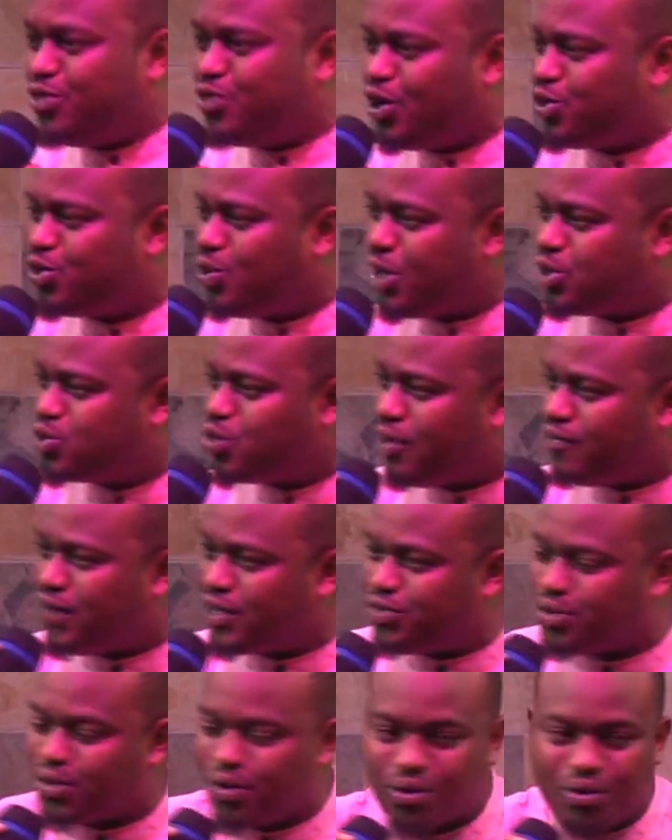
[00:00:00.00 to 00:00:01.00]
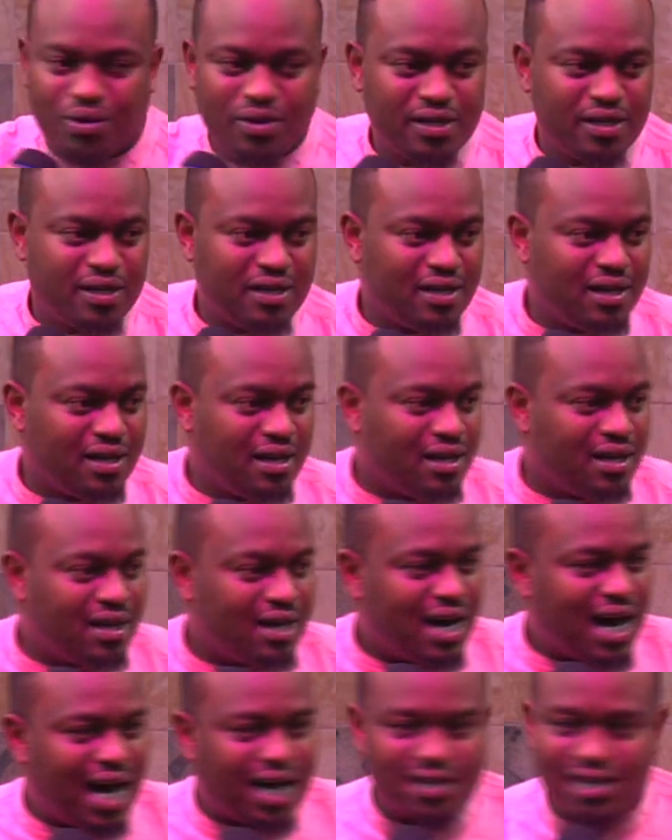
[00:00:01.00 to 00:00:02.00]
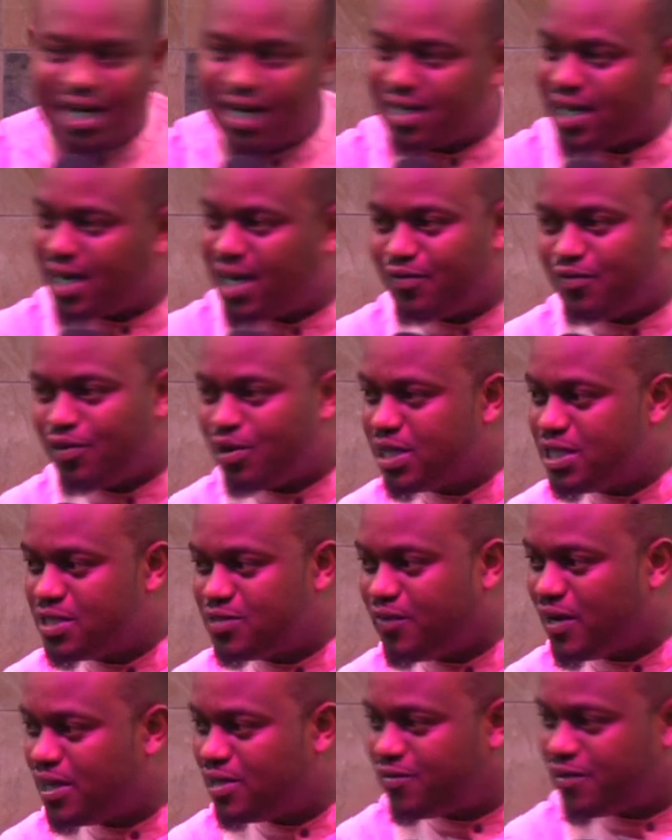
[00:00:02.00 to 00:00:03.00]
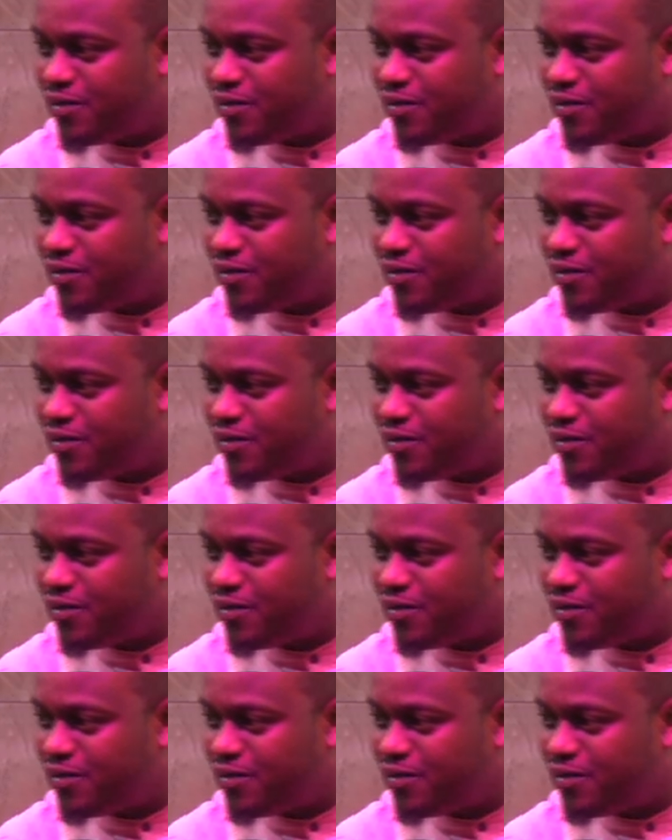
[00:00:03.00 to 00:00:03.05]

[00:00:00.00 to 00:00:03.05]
thought they were to overthrow. At that level, his faith